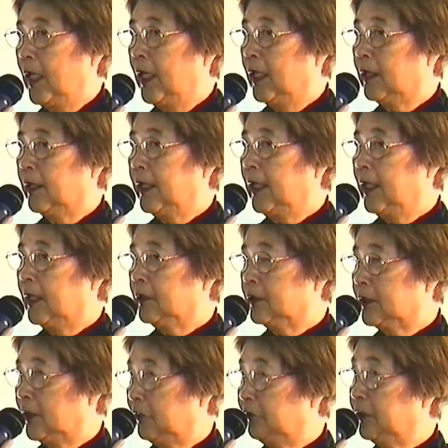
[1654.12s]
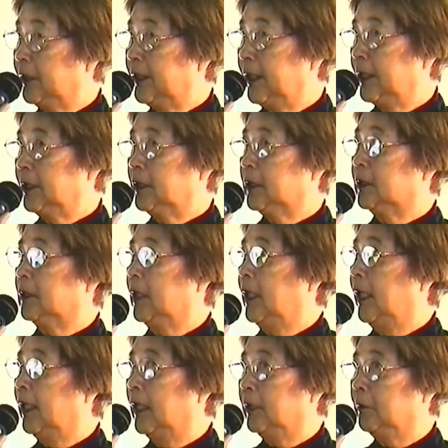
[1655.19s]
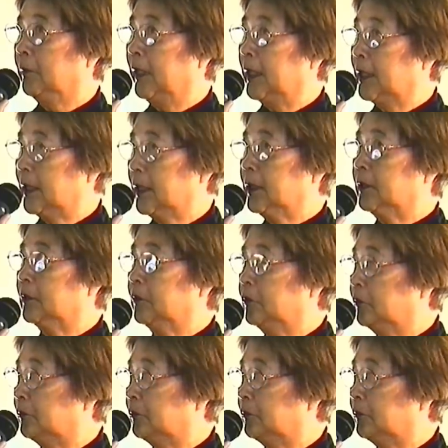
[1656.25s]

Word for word: And they had seven kids, and my cousin,